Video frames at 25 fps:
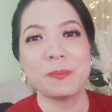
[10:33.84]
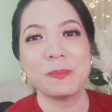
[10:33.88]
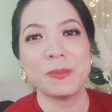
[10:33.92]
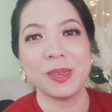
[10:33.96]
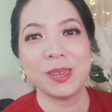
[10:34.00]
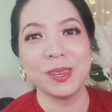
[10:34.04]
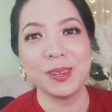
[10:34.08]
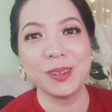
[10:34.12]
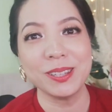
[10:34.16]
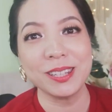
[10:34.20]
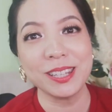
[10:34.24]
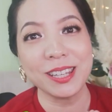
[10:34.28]

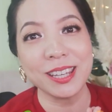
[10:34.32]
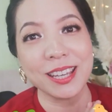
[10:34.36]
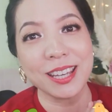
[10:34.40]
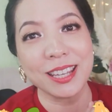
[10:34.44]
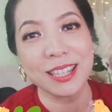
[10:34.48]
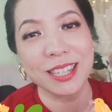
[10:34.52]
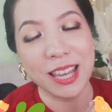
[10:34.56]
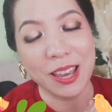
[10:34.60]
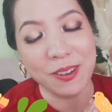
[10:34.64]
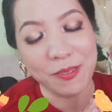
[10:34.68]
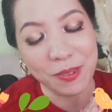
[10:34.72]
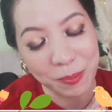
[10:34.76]
May you
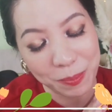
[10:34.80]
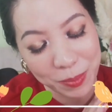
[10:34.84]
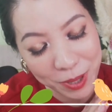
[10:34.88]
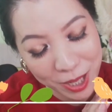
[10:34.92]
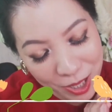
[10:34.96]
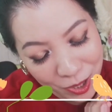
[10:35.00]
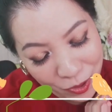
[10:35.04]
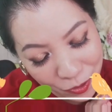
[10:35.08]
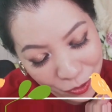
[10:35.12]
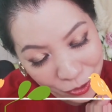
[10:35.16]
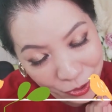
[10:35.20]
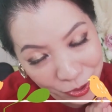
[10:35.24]
dears have a
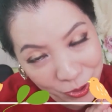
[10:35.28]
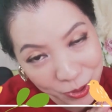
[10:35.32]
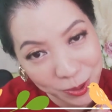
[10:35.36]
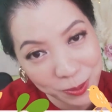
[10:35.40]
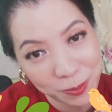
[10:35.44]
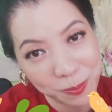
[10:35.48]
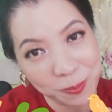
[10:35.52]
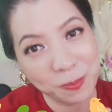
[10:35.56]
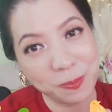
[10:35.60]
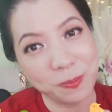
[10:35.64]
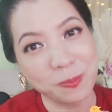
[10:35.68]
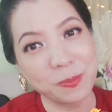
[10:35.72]

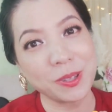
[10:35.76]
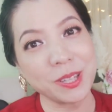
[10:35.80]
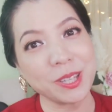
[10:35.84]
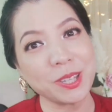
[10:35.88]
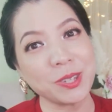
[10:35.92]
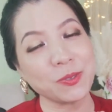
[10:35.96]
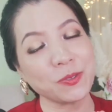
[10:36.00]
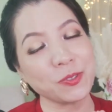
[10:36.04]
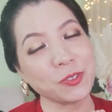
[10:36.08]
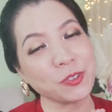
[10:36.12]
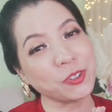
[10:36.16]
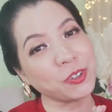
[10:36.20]
peaceful,
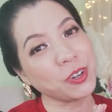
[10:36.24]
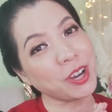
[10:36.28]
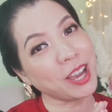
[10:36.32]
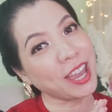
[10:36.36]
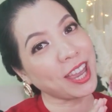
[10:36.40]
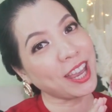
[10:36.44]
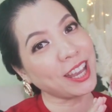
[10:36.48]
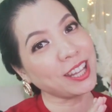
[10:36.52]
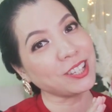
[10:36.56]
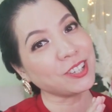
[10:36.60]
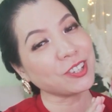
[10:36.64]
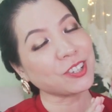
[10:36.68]
blissful
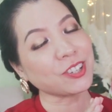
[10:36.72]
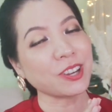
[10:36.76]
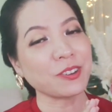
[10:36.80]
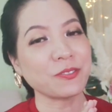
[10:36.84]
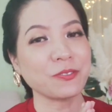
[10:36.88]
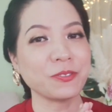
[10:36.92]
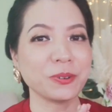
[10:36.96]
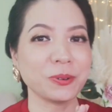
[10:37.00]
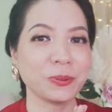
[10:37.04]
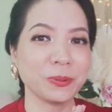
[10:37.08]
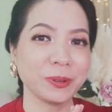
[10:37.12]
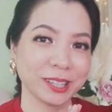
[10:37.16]
and
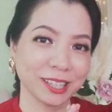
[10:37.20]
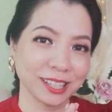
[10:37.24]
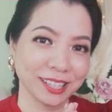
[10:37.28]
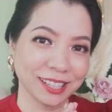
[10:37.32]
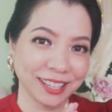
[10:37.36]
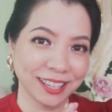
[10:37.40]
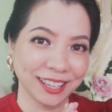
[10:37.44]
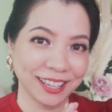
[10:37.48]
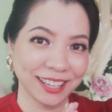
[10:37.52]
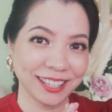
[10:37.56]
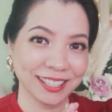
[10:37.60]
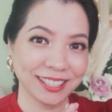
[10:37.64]
joyful week
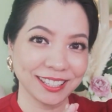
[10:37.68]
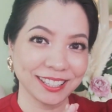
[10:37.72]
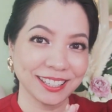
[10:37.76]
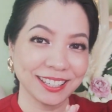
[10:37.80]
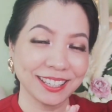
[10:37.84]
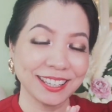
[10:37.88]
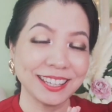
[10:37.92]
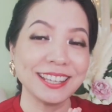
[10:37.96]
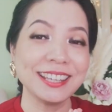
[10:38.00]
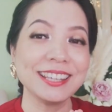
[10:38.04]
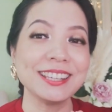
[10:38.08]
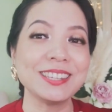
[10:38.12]
ahead.
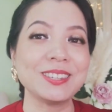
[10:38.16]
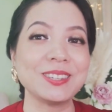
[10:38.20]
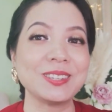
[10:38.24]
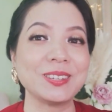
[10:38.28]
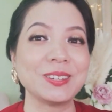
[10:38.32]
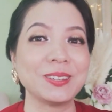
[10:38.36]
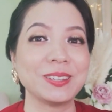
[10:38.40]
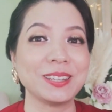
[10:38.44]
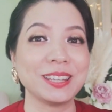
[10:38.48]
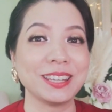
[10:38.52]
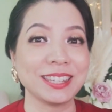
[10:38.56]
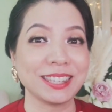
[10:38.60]

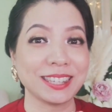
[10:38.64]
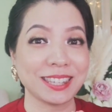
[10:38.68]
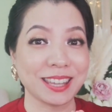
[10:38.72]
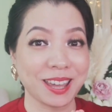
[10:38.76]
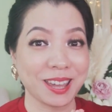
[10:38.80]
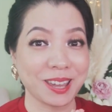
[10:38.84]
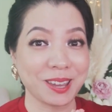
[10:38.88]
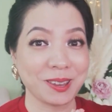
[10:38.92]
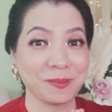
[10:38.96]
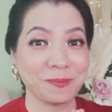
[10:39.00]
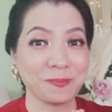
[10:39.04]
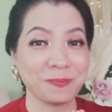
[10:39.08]
See you next
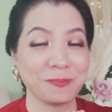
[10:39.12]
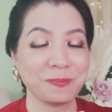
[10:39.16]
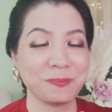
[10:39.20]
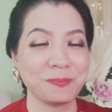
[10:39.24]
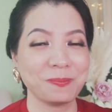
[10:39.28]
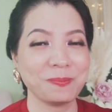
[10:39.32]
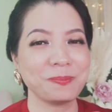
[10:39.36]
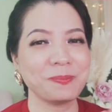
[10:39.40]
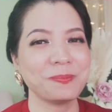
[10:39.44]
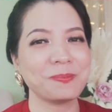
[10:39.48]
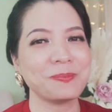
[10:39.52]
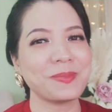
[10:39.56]
time.
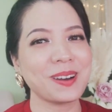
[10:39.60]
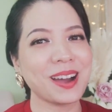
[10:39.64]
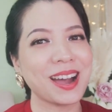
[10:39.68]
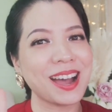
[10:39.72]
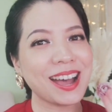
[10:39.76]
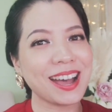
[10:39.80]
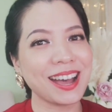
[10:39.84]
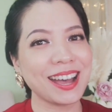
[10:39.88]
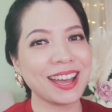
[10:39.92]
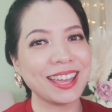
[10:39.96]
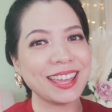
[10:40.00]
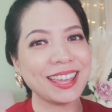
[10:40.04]

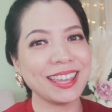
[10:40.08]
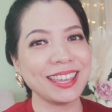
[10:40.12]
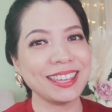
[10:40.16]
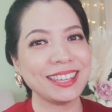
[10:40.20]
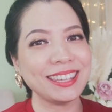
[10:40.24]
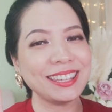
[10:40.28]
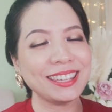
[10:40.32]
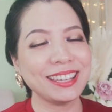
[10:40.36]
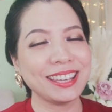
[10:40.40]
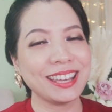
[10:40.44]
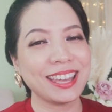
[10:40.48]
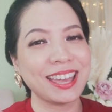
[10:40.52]
Bye!